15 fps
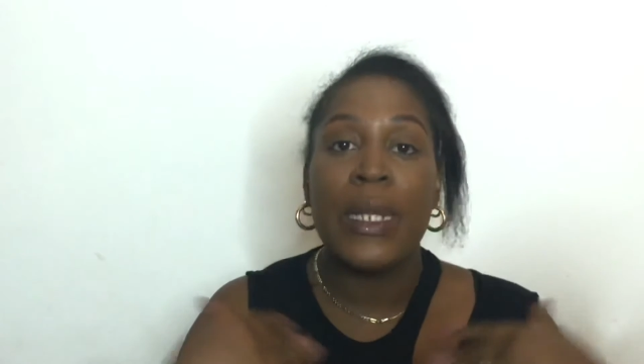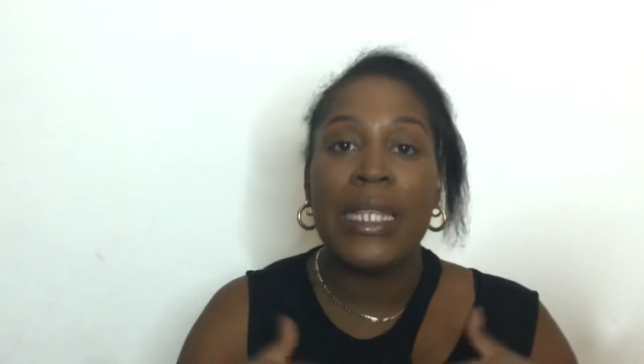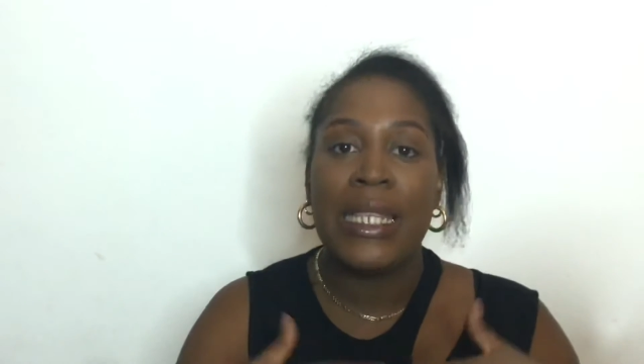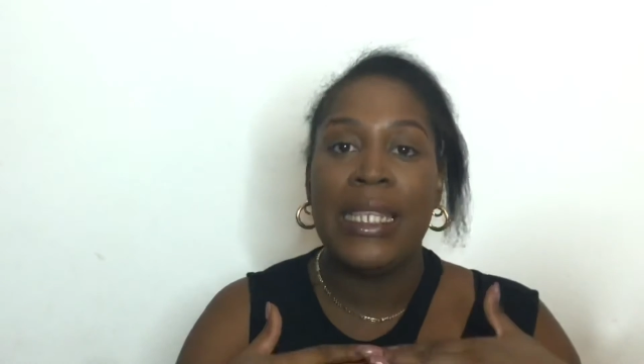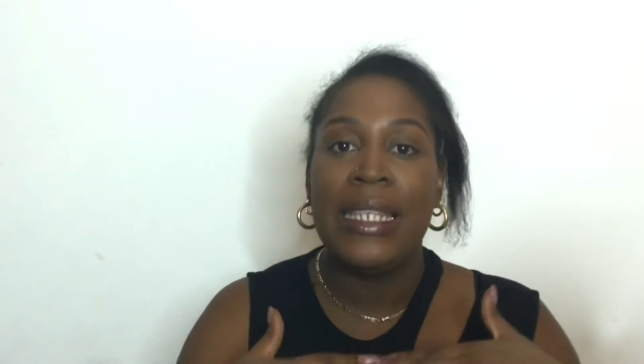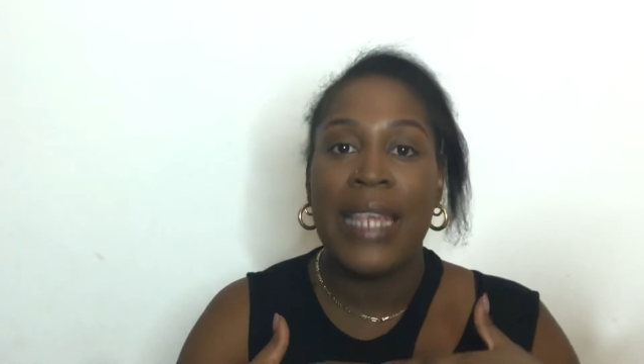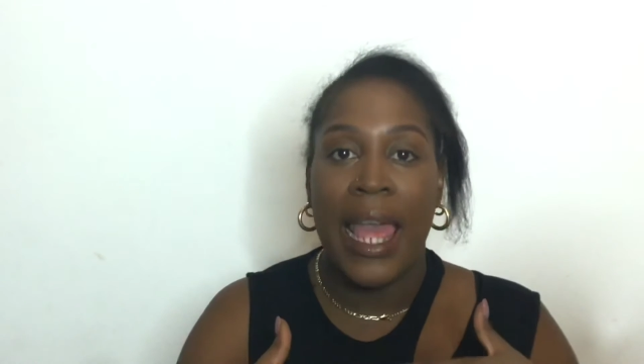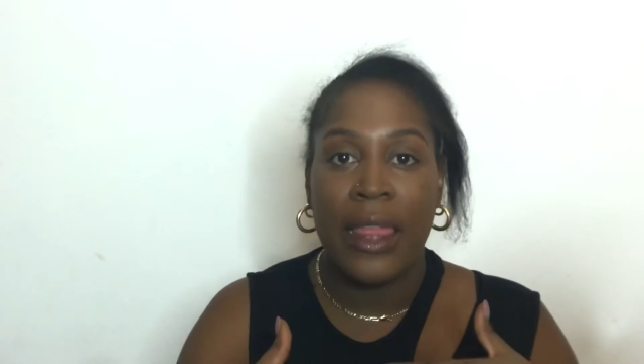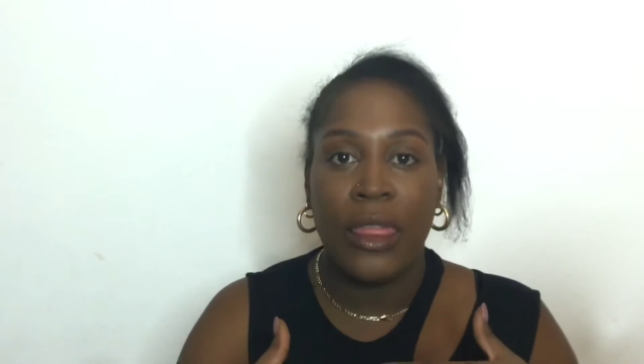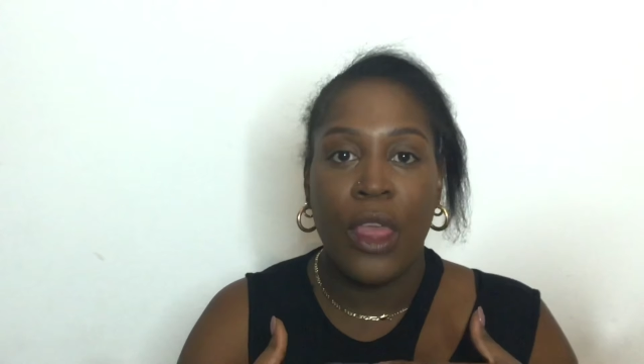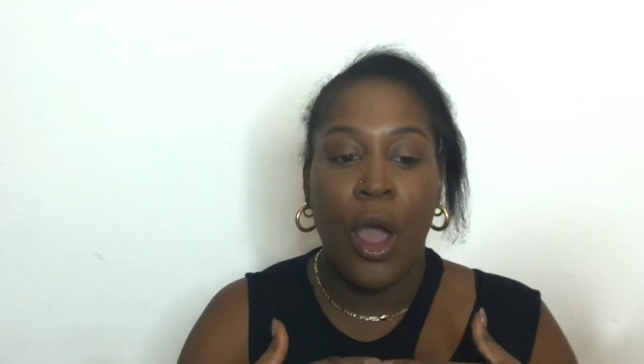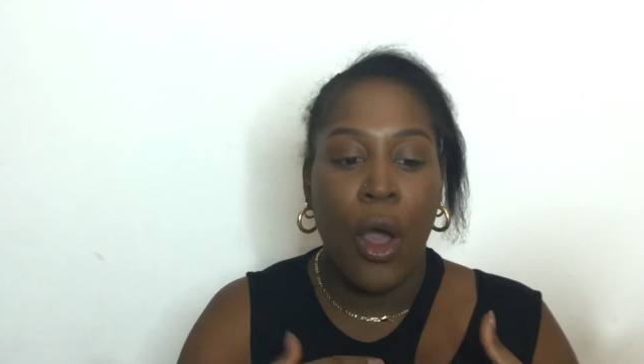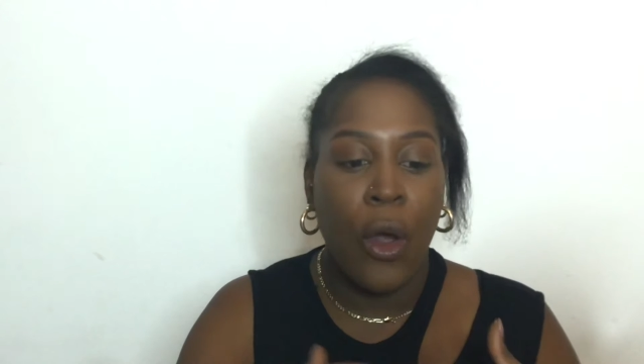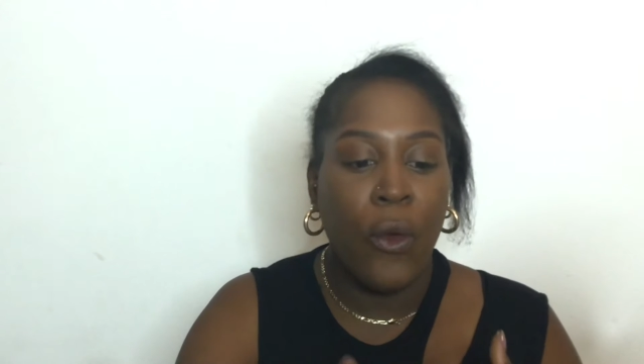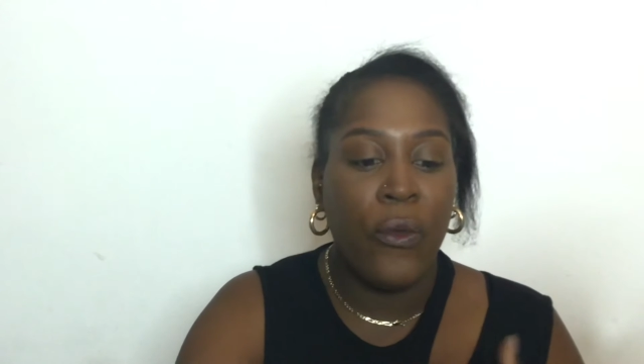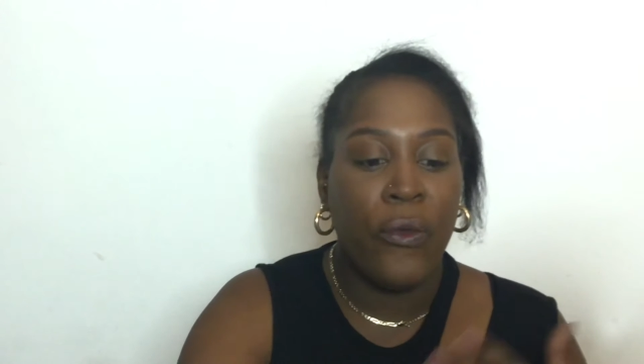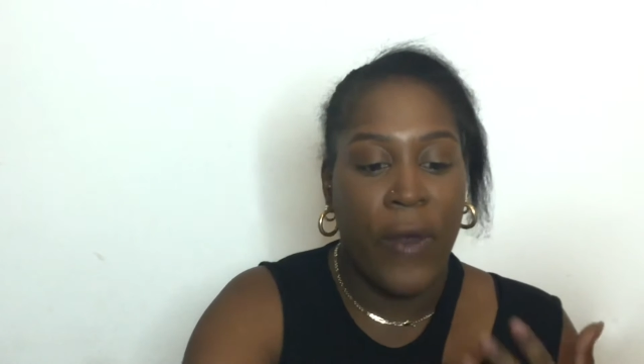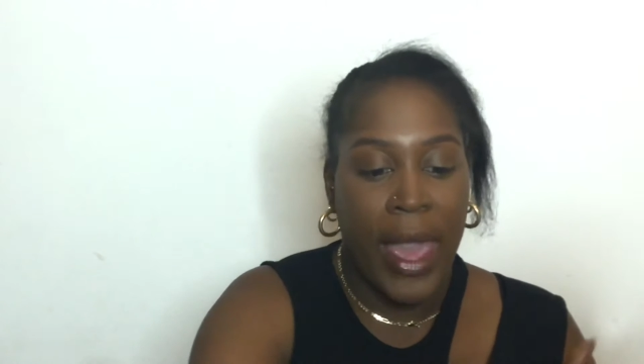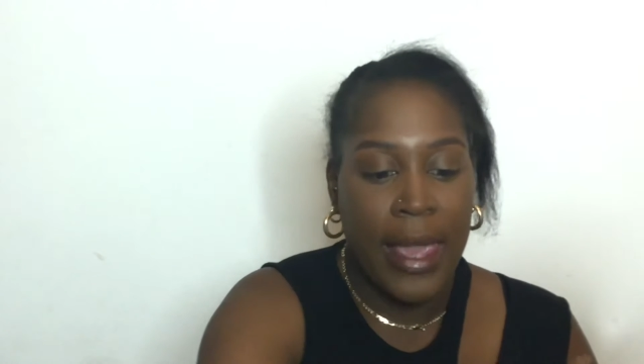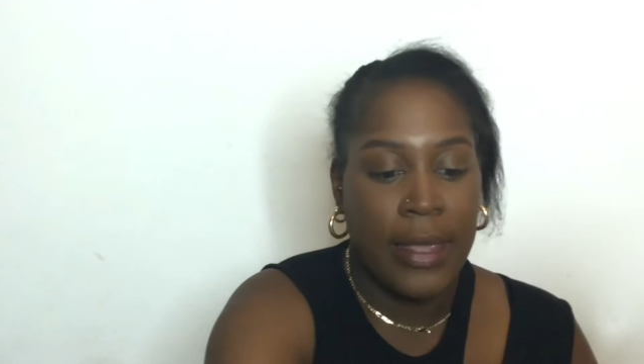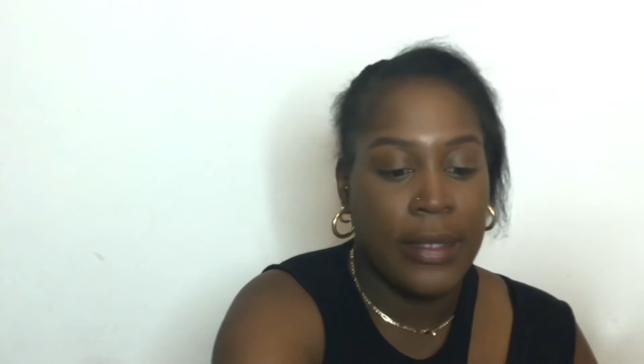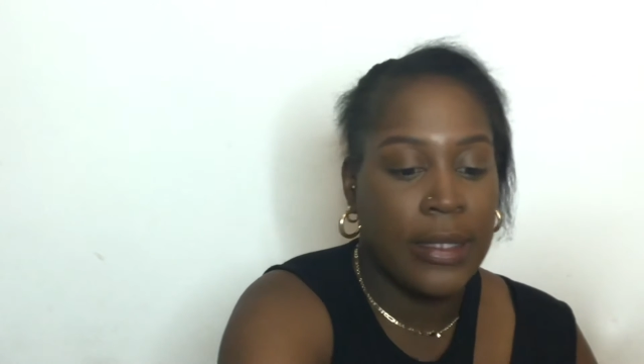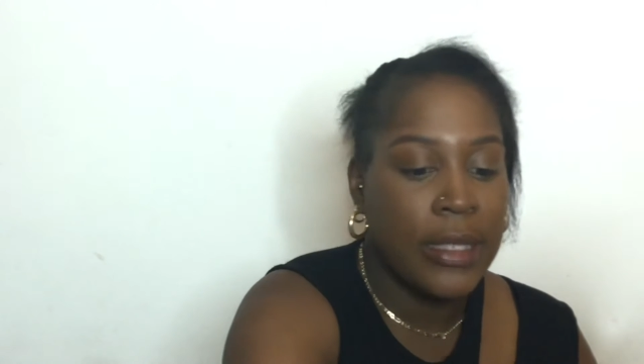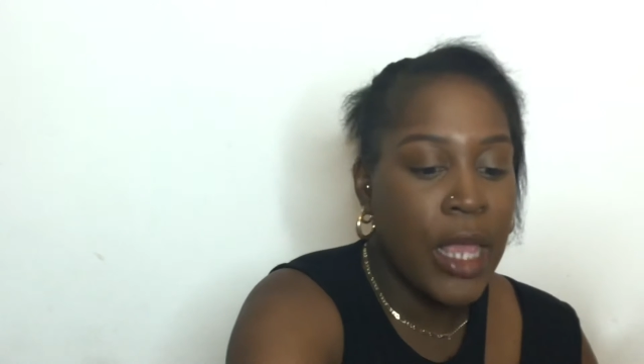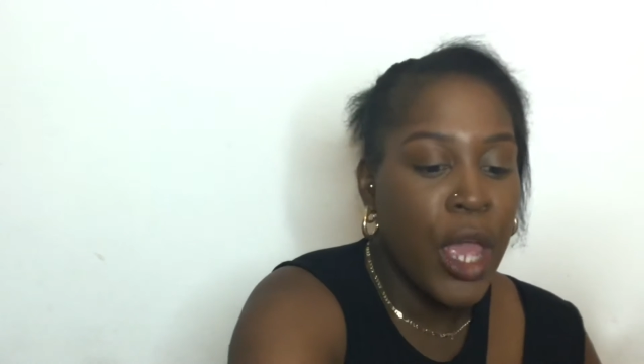to set the whole face.